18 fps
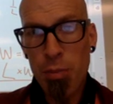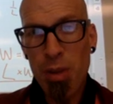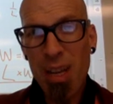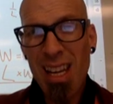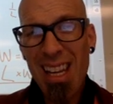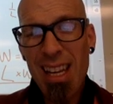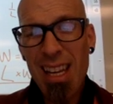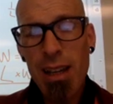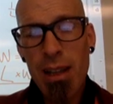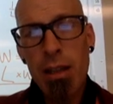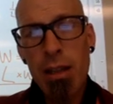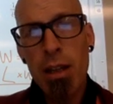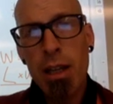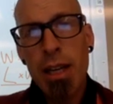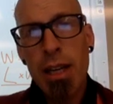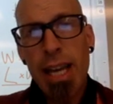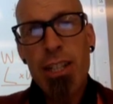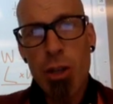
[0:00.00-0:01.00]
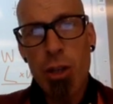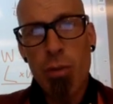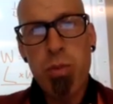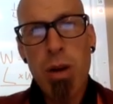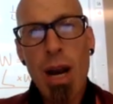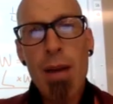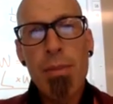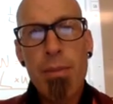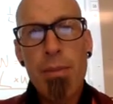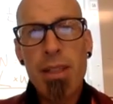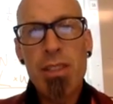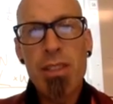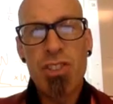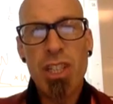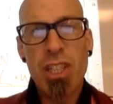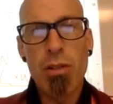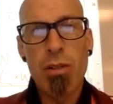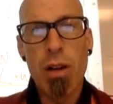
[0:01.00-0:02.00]
be? It should probably be
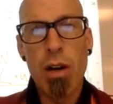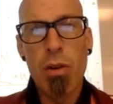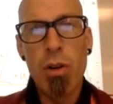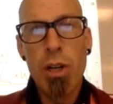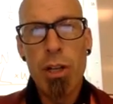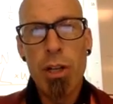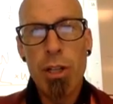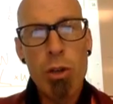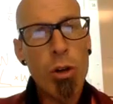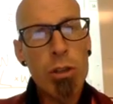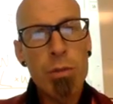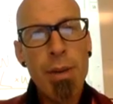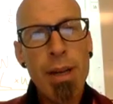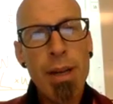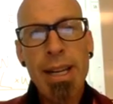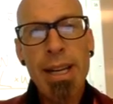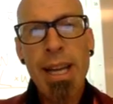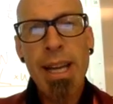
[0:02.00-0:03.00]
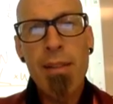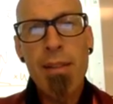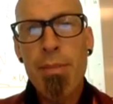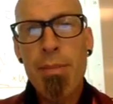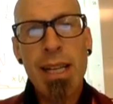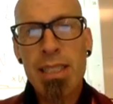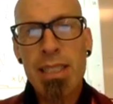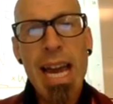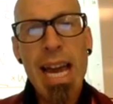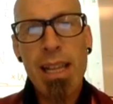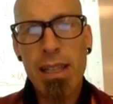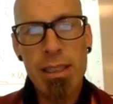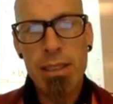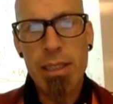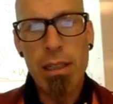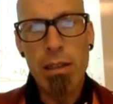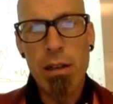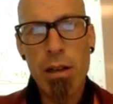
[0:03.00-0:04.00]
0. Yours may not have been exactly
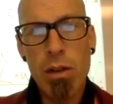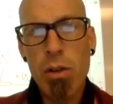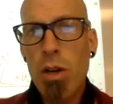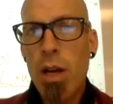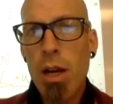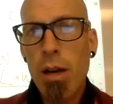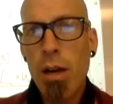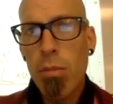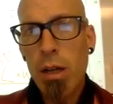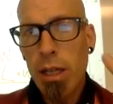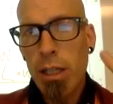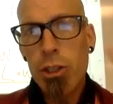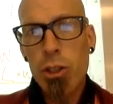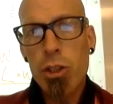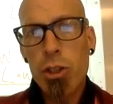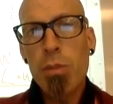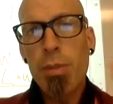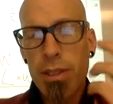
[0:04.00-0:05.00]
0, but it should be